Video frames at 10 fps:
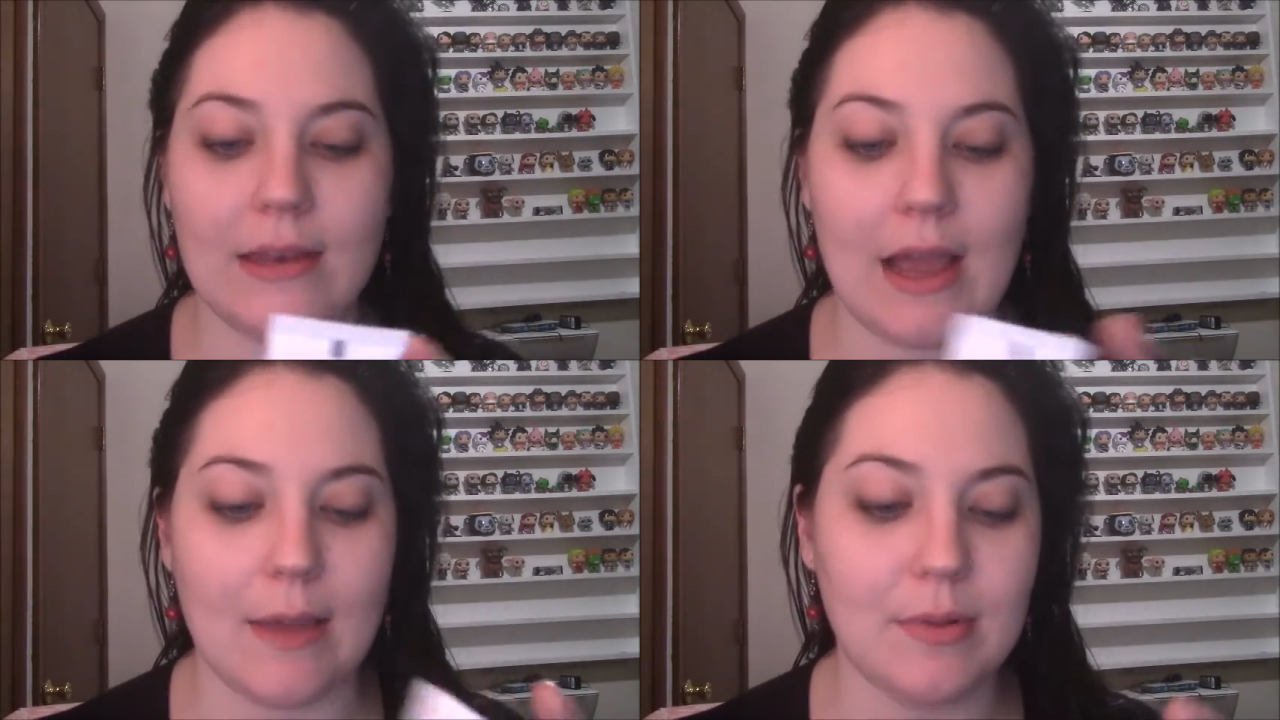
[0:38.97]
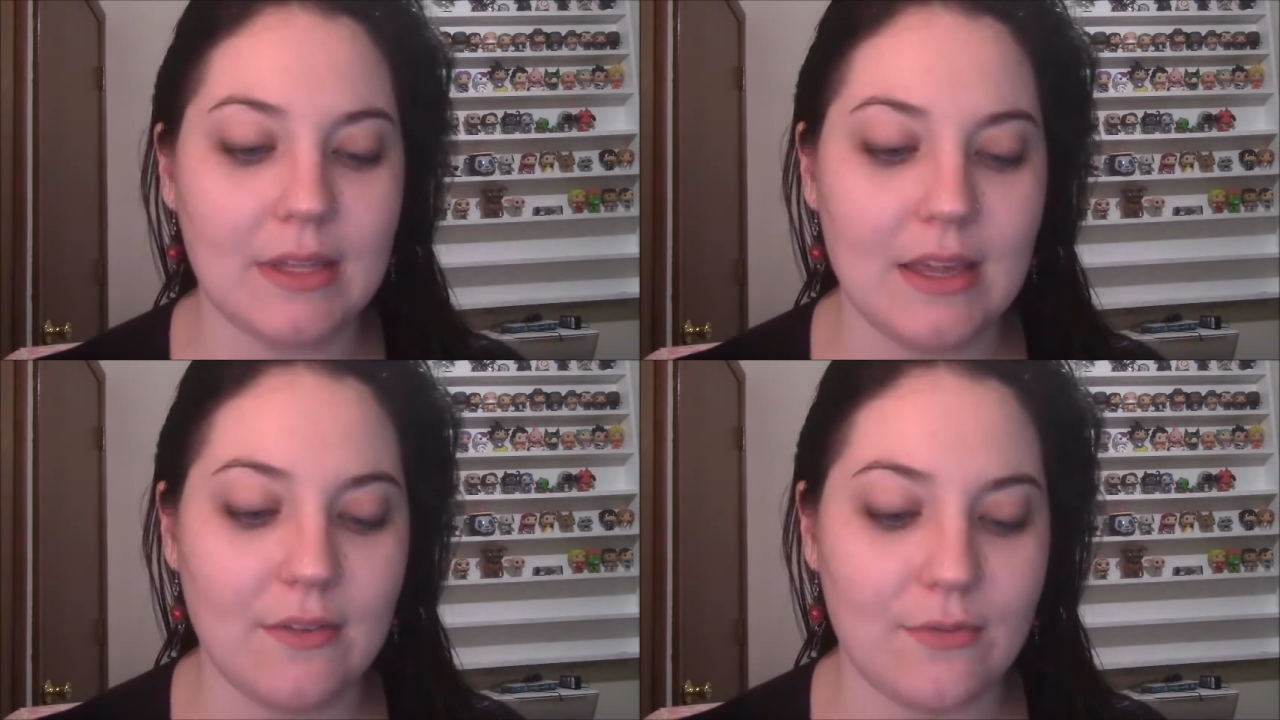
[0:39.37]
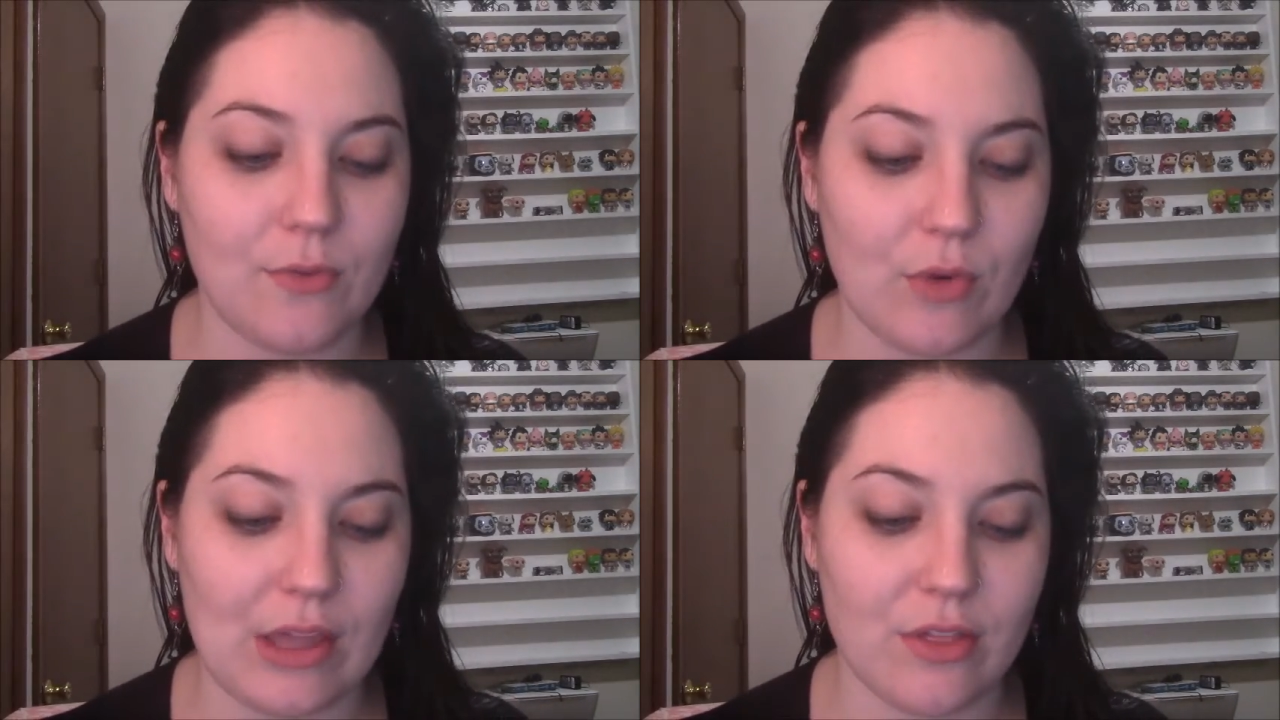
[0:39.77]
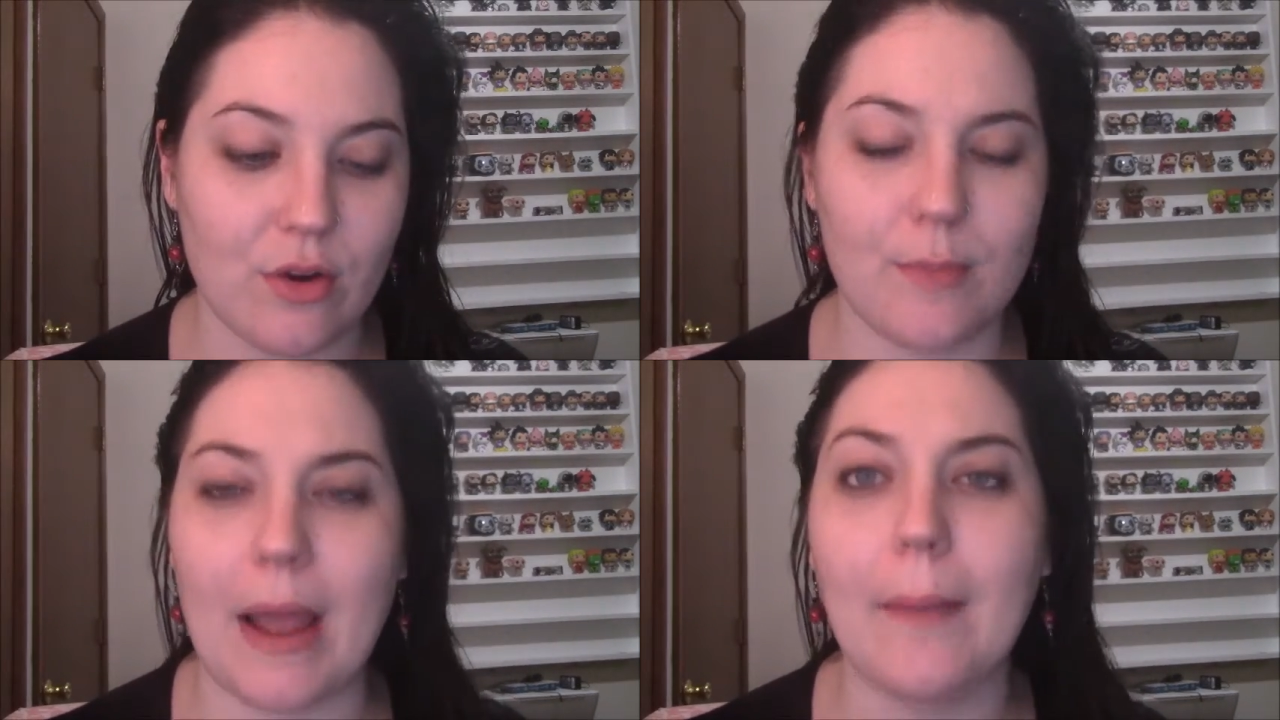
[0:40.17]
I believe,
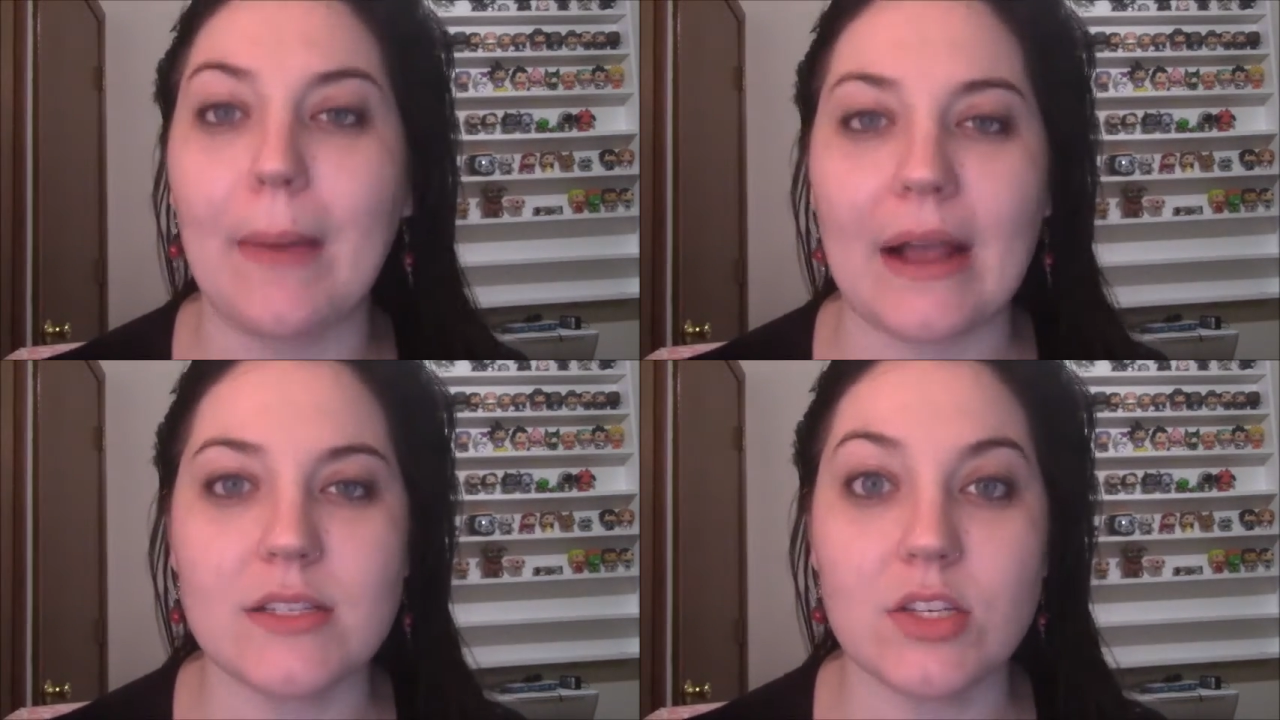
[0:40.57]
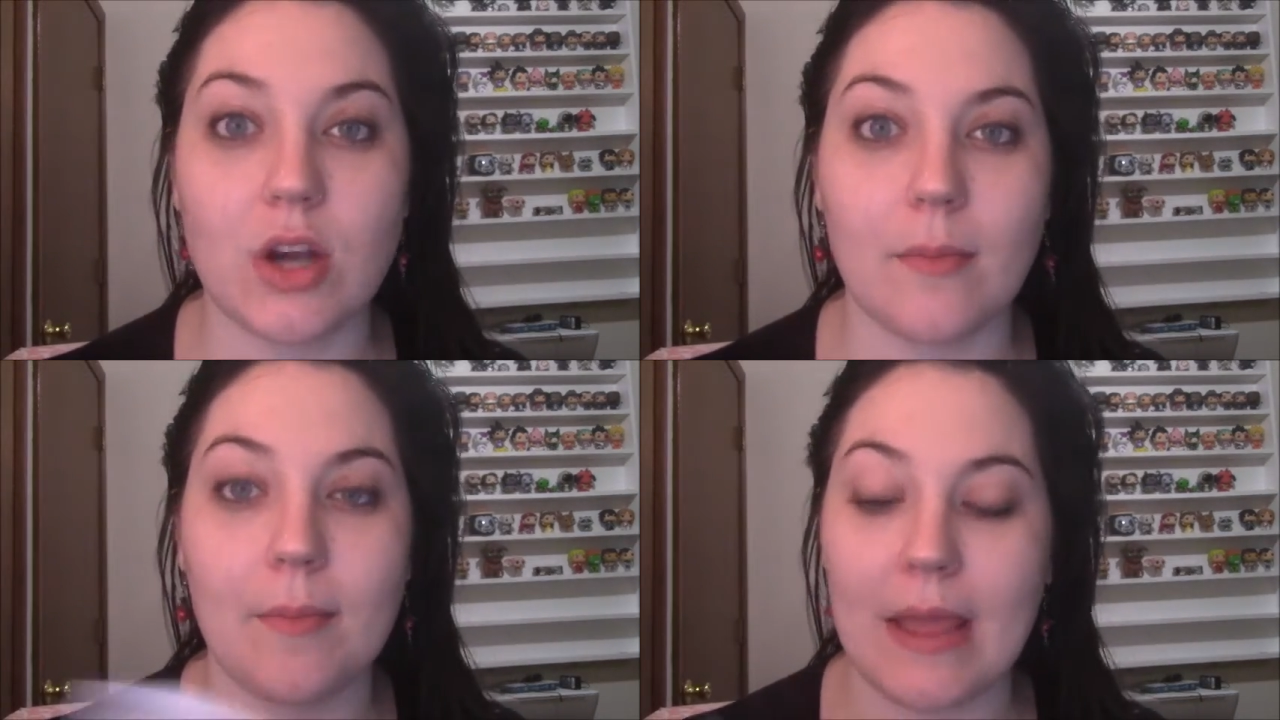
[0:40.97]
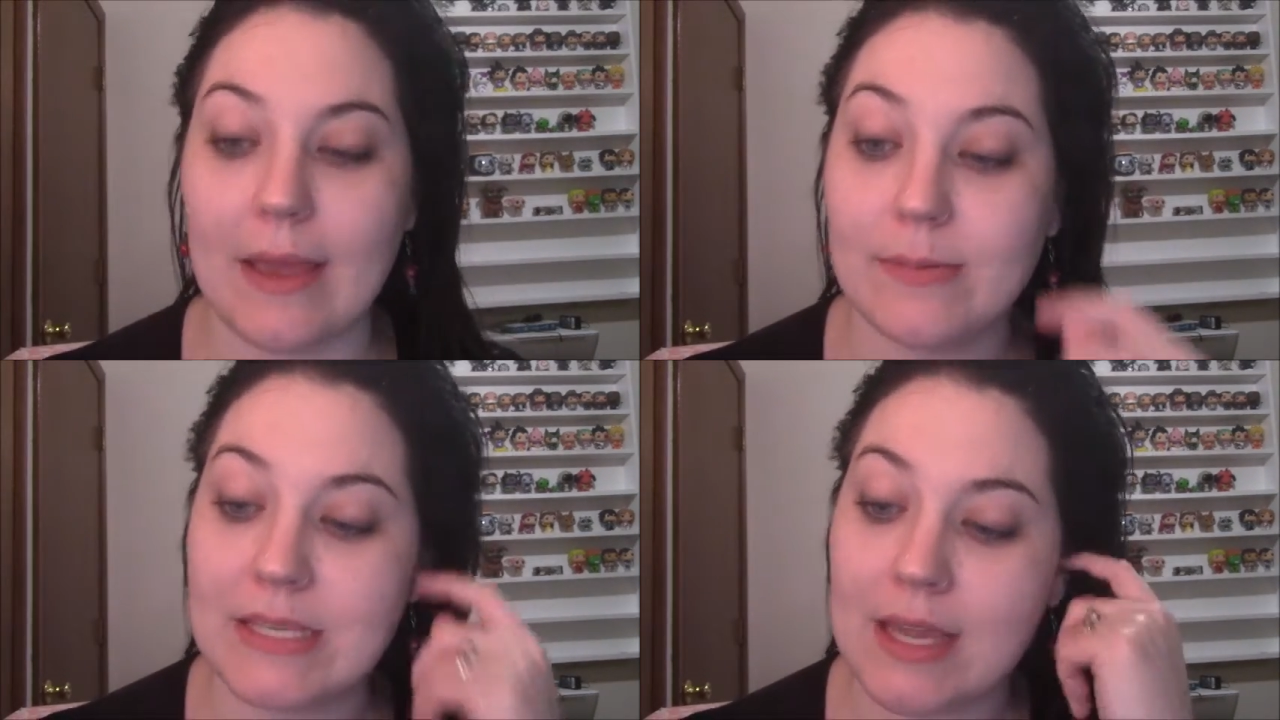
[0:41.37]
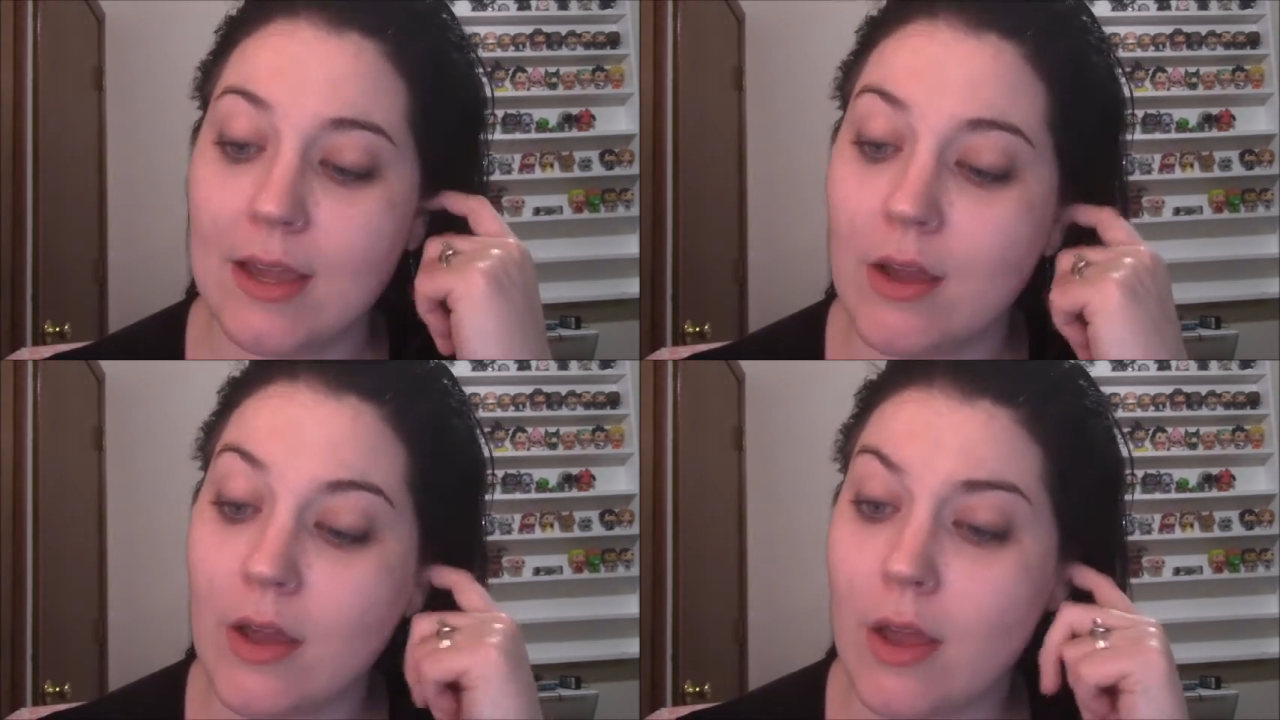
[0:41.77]
either my BoxyCharm or my Ipsy,